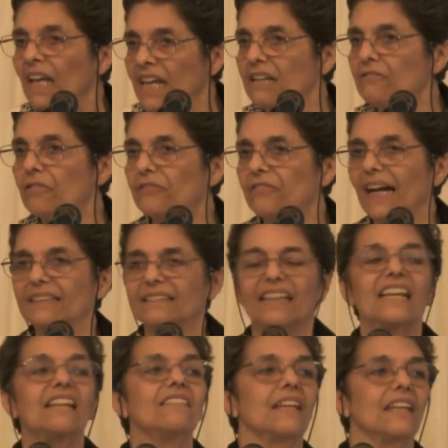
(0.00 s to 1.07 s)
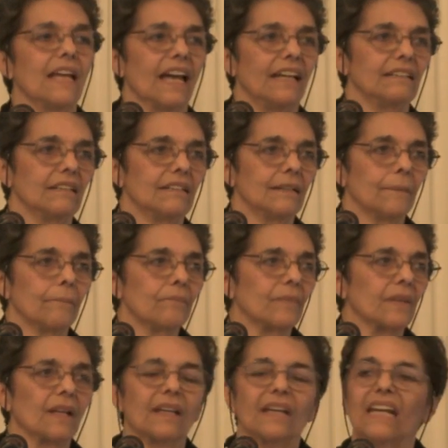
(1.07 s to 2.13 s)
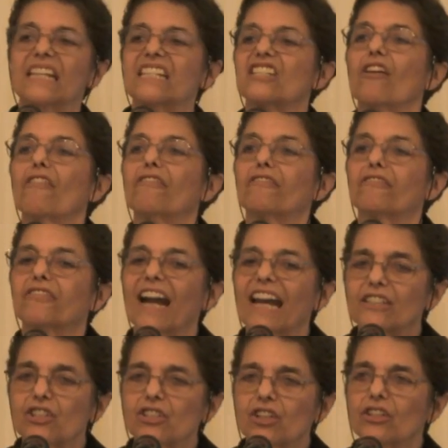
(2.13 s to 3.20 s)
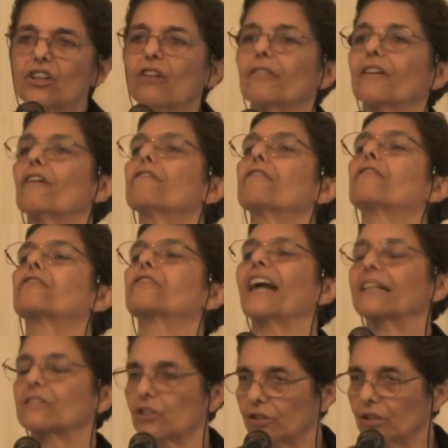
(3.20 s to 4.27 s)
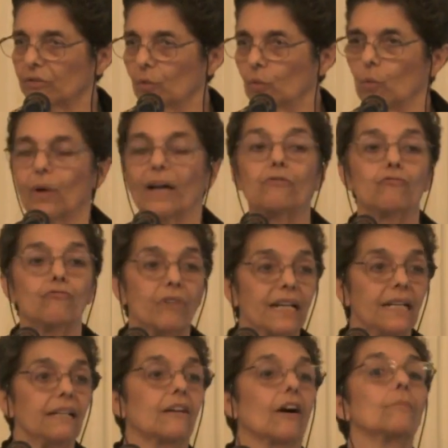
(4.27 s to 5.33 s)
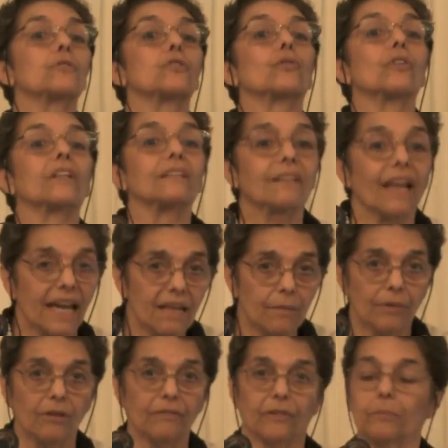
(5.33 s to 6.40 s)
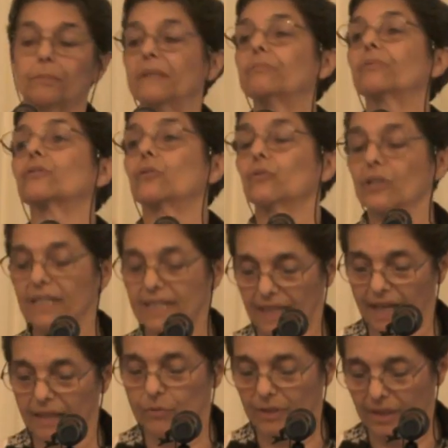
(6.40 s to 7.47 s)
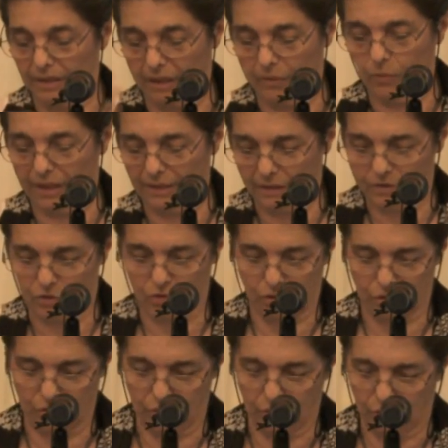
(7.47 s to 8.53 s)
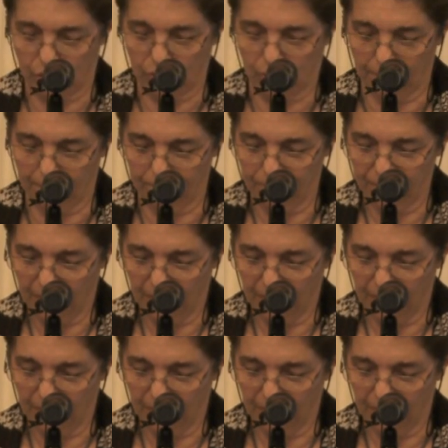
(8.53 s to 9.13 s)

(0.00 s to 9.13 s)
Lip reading: in fact, in the end, it's a fraction of a fraction what really comes to the table for people to decide whether they want it short or long term.